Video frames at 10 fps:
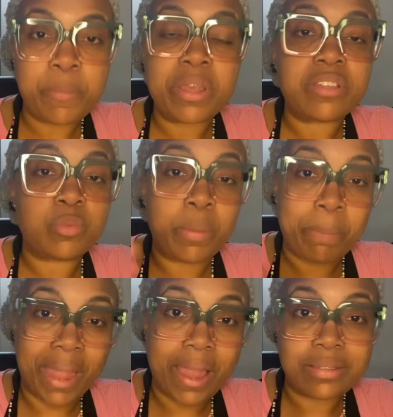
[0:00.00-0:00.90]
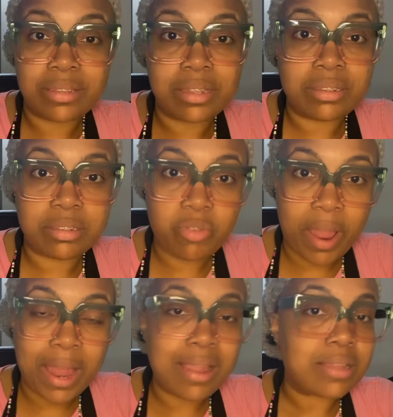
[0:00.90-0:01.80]
because what man says is
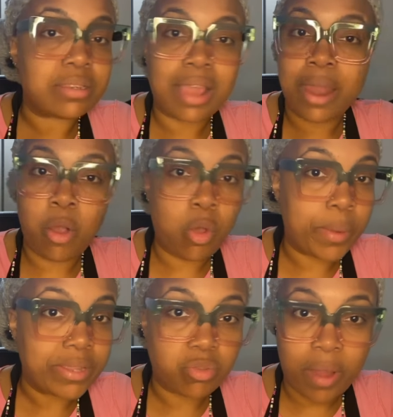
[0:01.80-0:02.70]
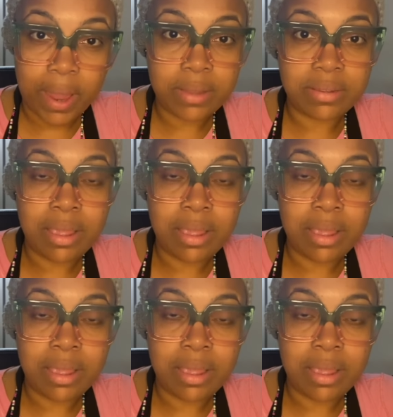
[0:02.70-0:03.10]
right is not always right.